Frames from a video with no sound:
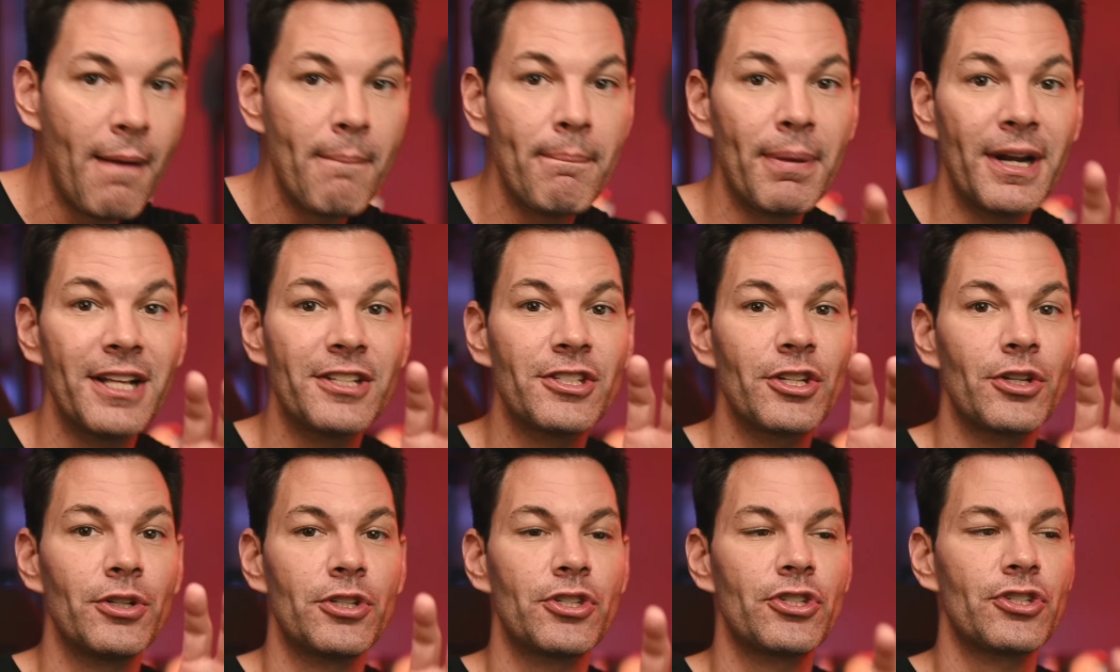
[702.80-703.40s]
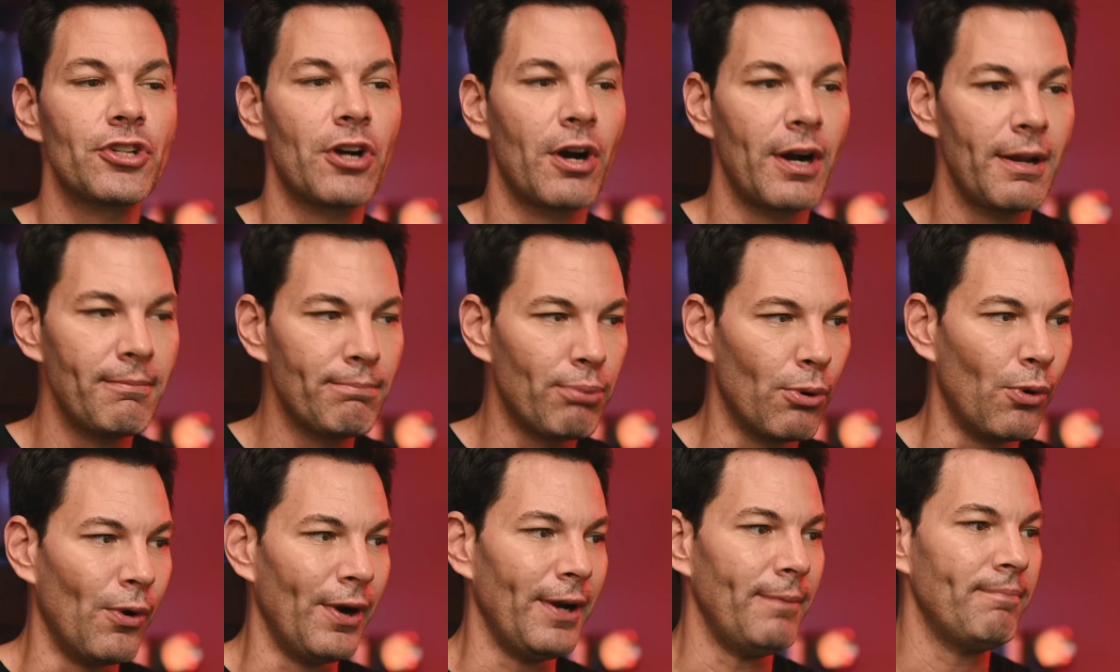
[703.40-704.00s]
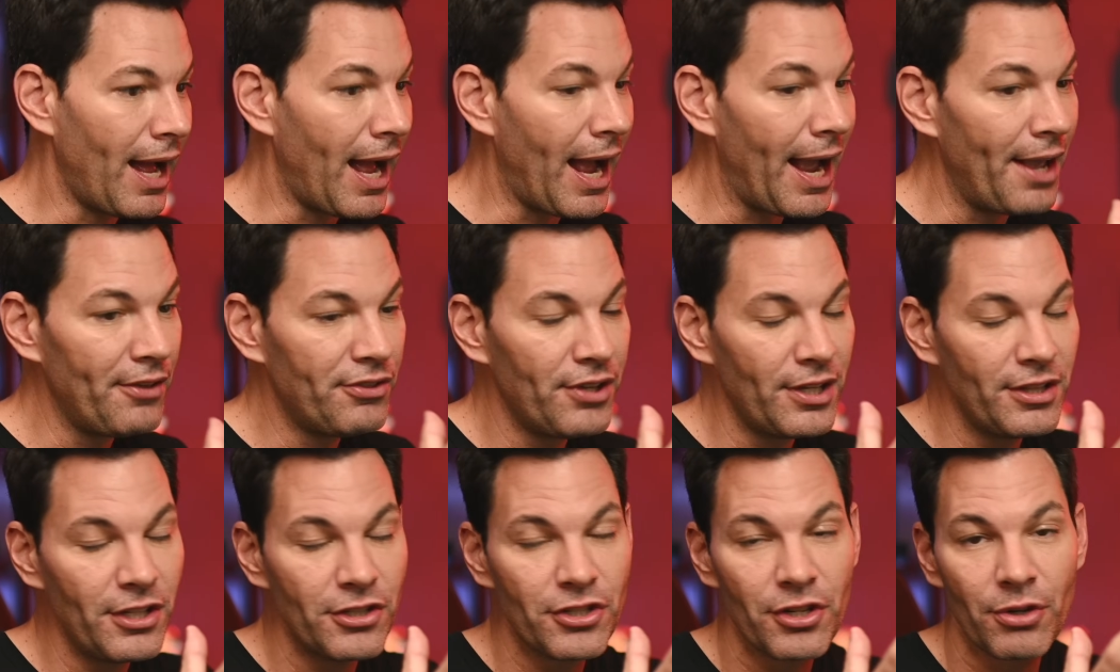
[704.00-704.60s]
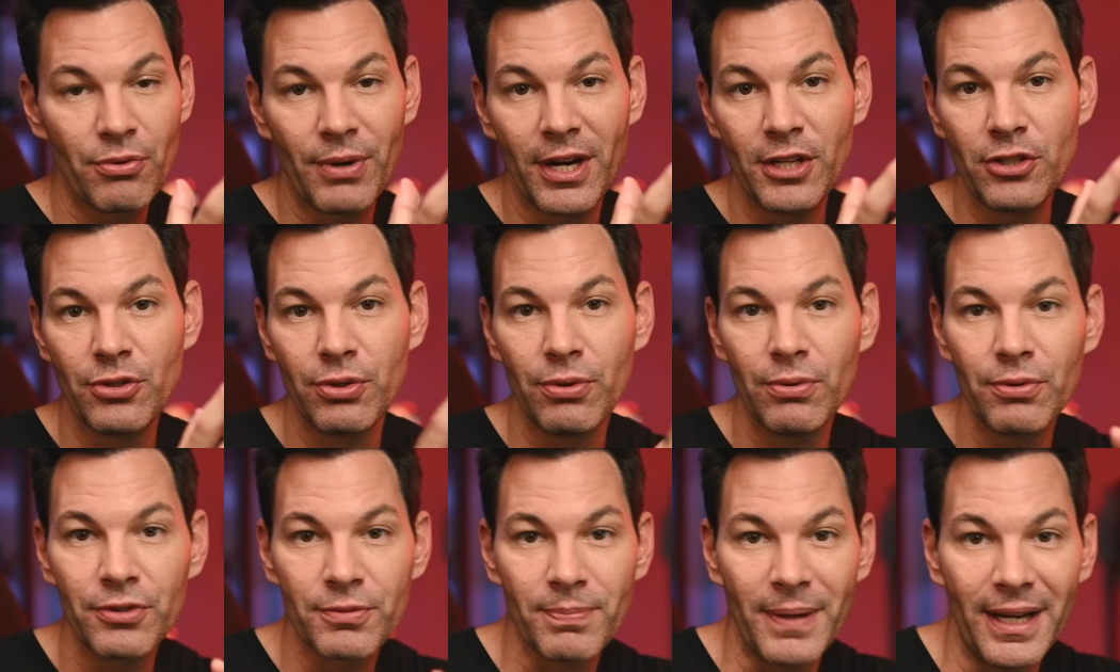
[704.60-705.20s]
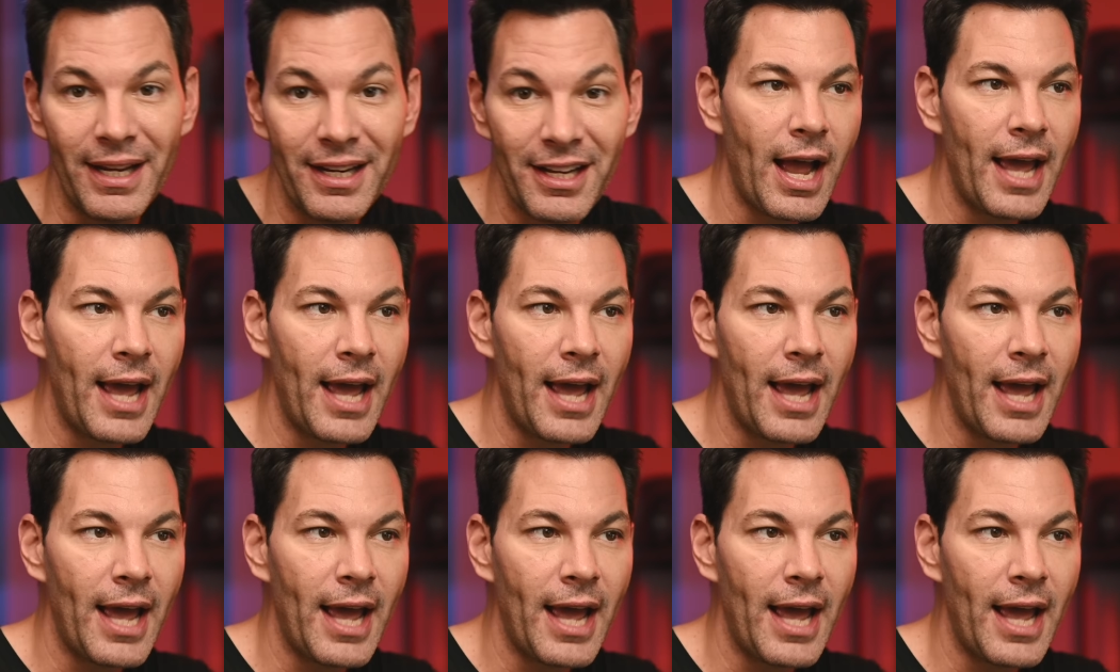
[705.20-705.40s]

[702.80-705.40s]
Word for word: but it's a good starting point. I think these are great tools, man.